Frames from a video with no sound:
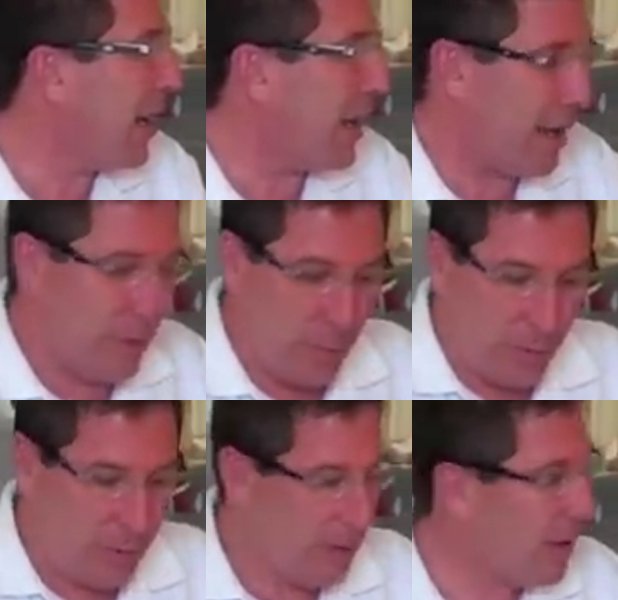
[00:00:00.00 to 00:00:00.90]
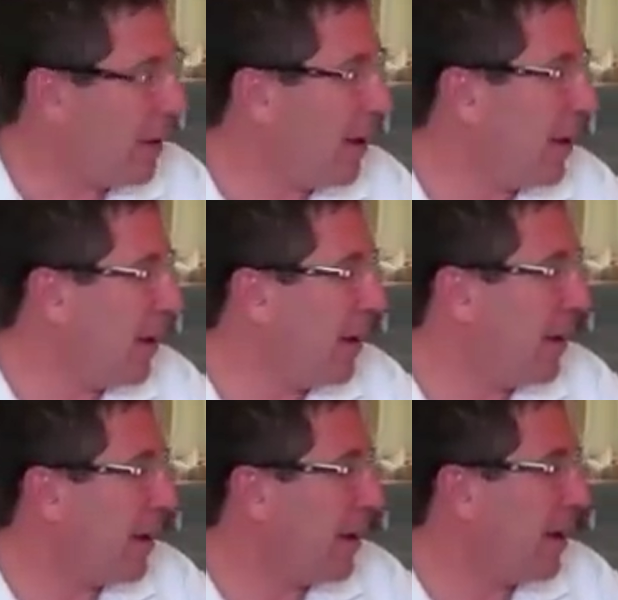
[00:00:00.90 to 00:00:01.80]

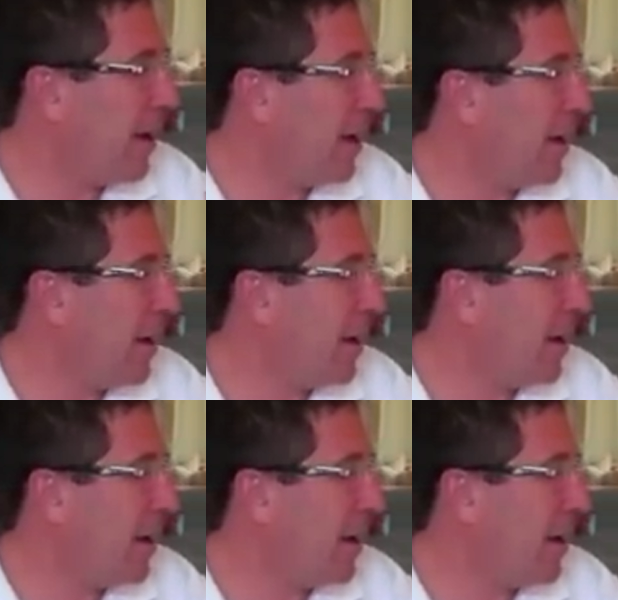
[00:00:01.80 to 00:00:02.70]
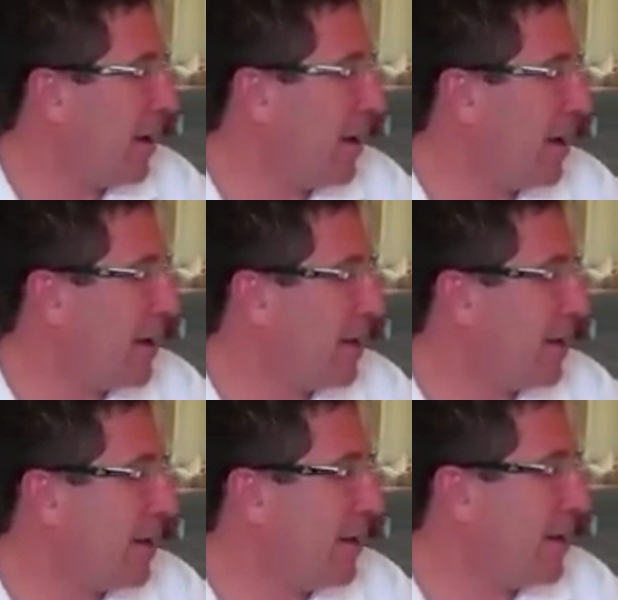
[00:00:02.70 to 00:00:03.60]

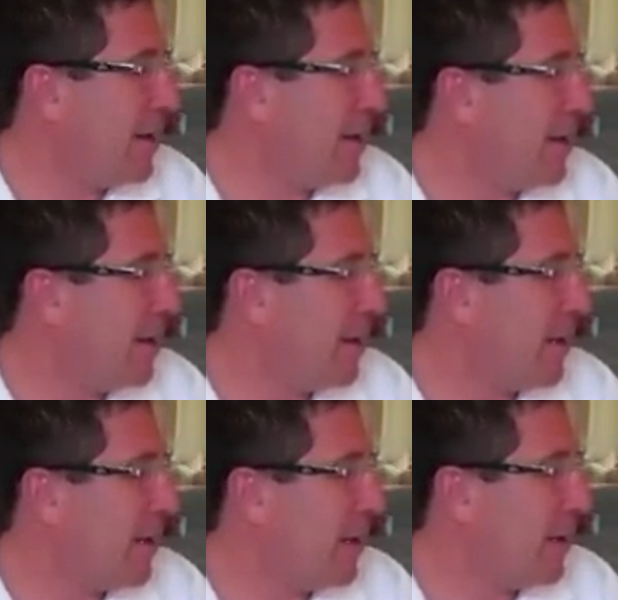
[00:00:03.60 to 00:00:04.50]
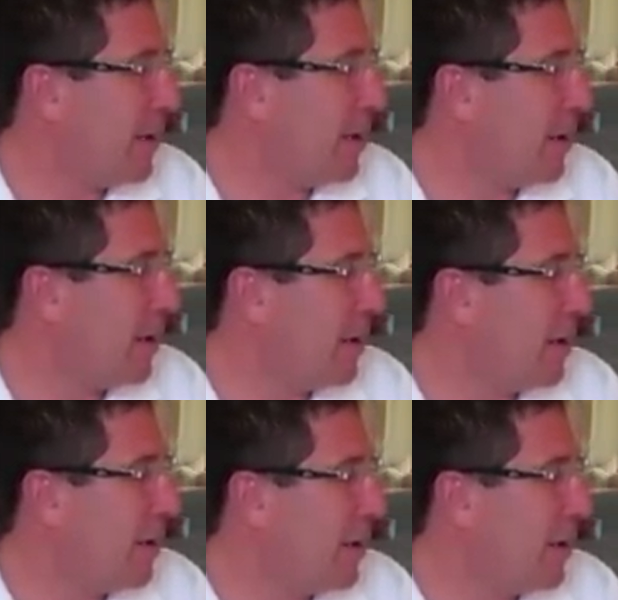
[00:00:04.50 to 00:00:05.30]
[no speech]